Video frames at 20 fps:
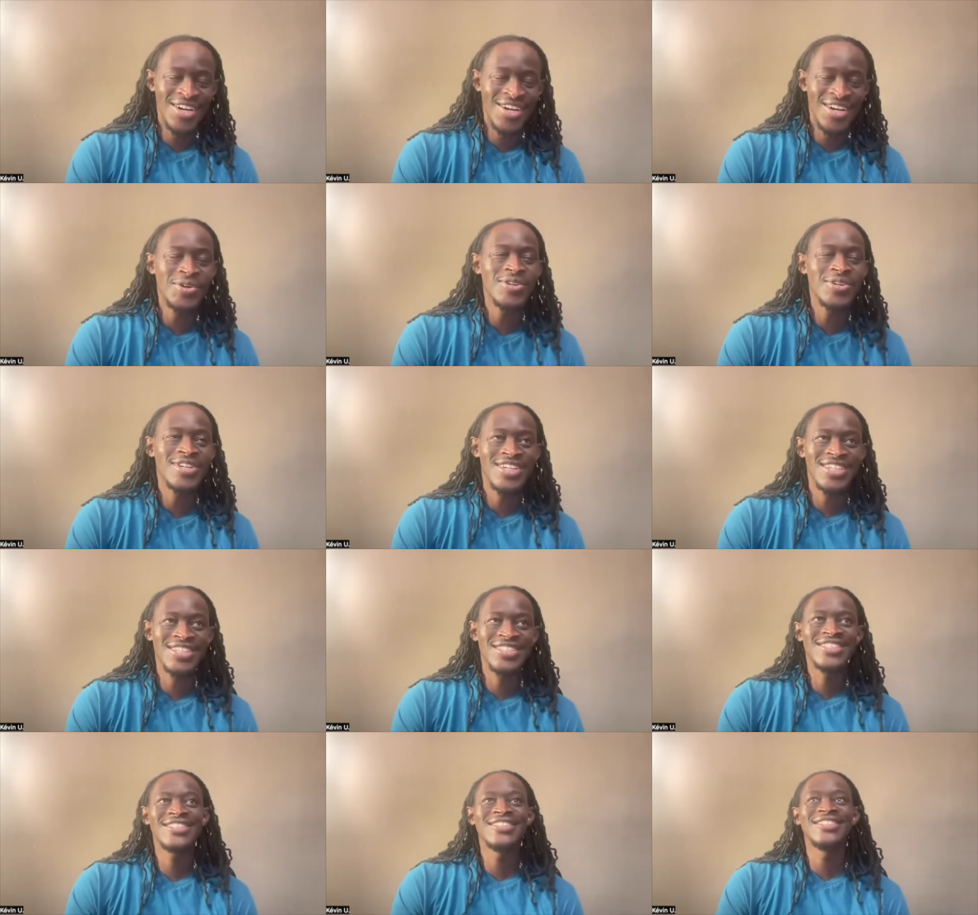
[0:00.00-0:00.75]

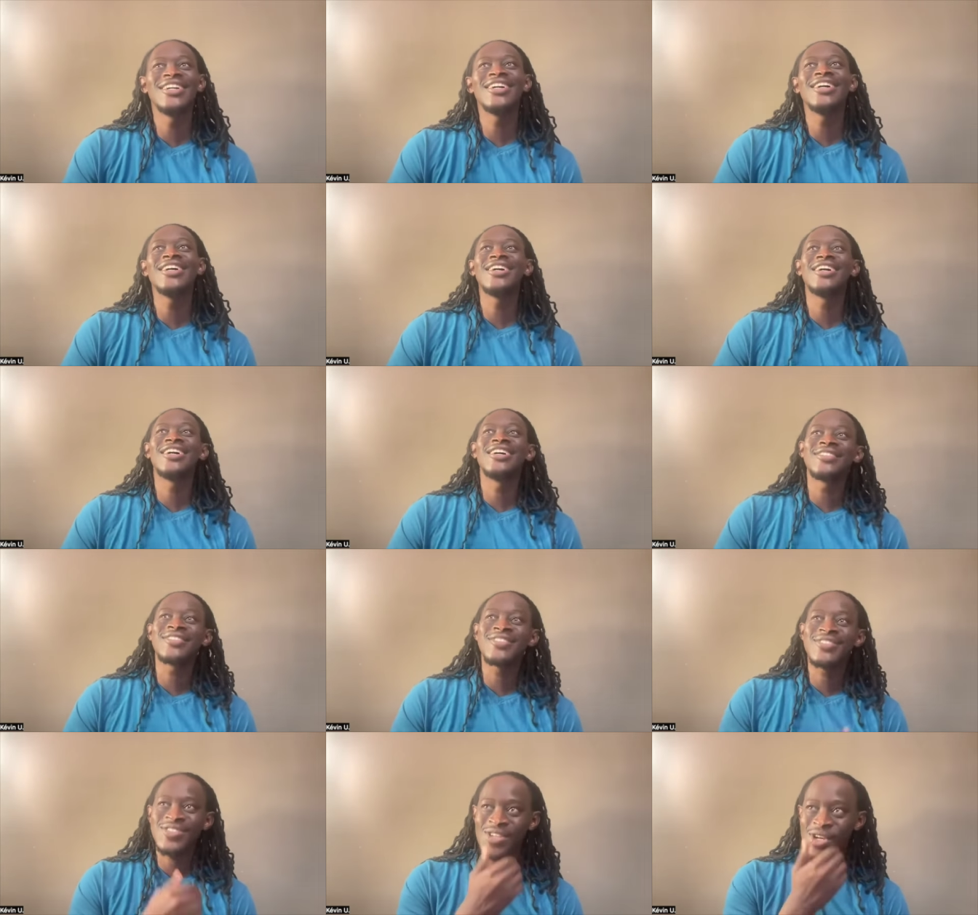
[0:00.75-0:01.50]
Okay.
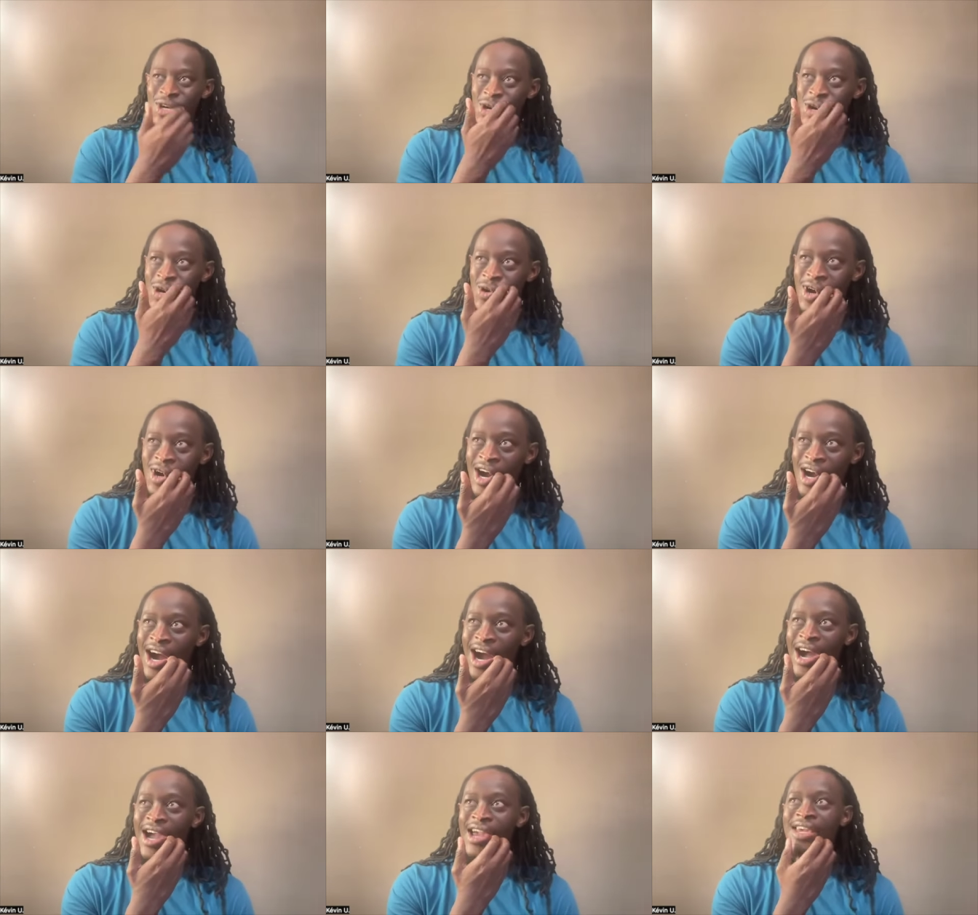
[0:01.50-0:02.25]
Yeah. So
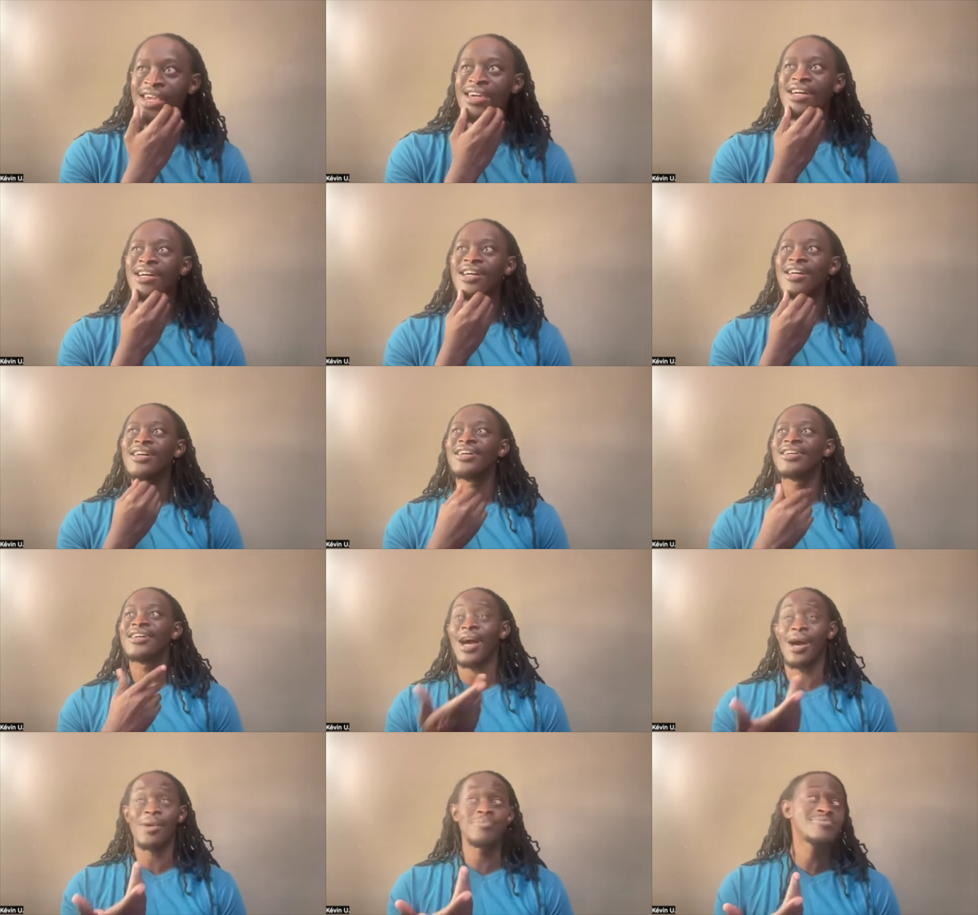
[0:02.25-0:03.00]
I uh
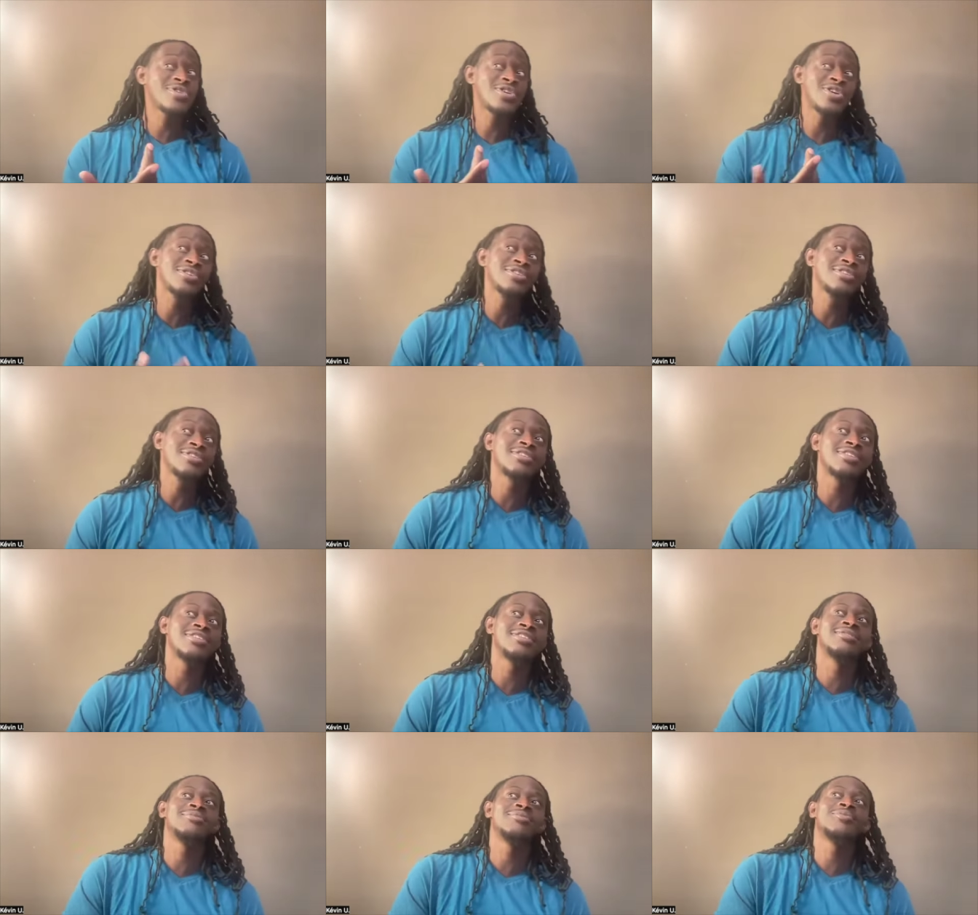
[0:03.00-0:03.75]
I'm
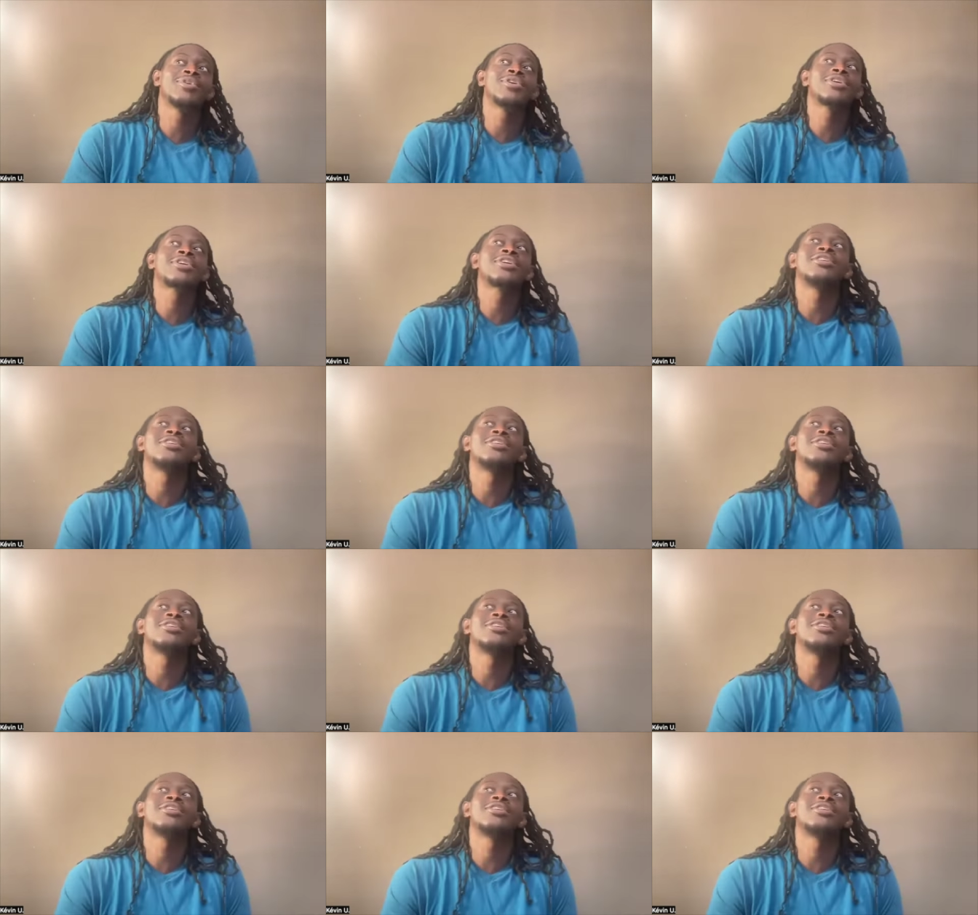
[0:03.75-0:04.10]
currently working